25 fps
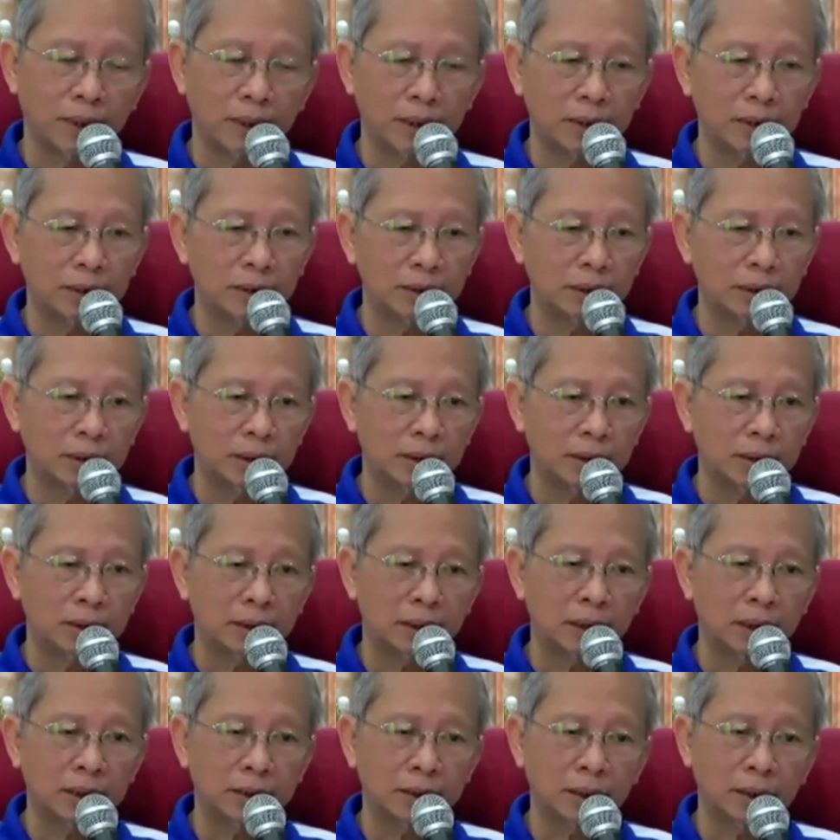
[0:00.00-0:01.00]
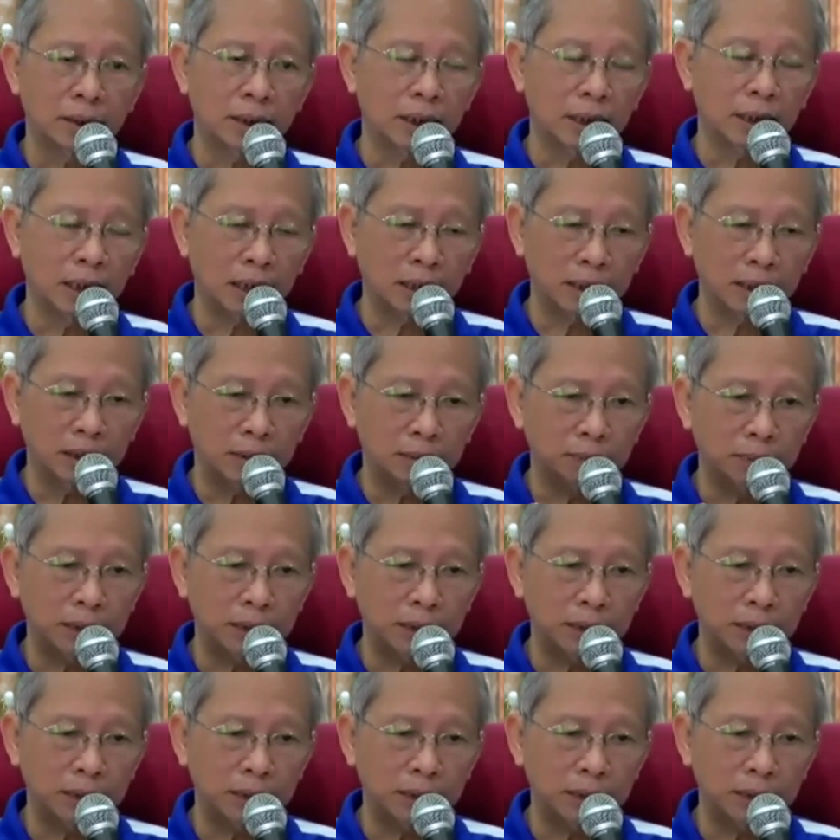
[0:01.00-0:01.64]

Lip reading: Yeah. That's why I